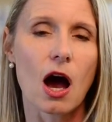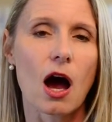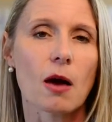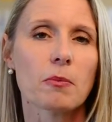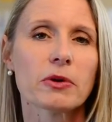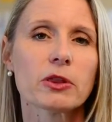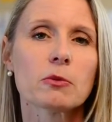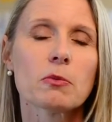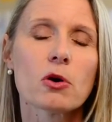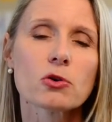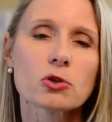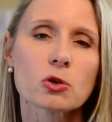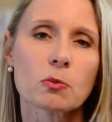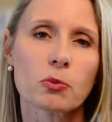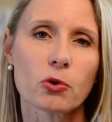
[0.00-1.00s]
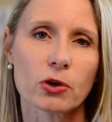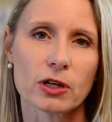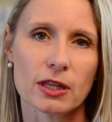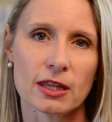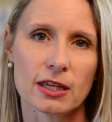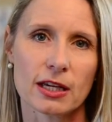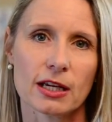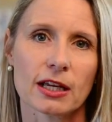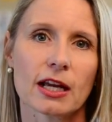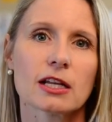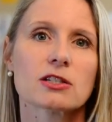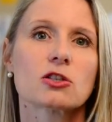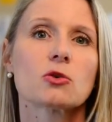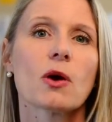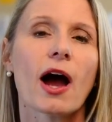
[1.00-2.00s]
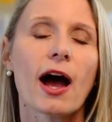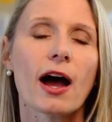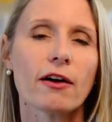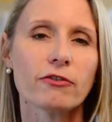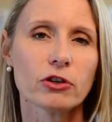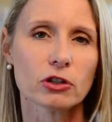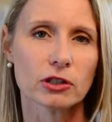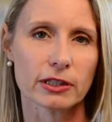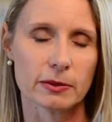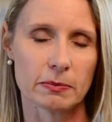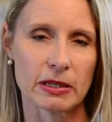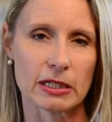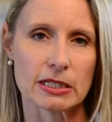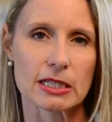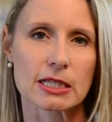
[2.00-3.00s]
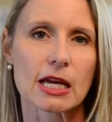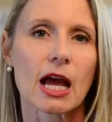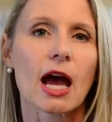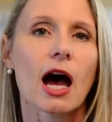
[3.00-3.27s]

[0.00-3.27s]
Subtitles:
But the most important thing is to have your limits.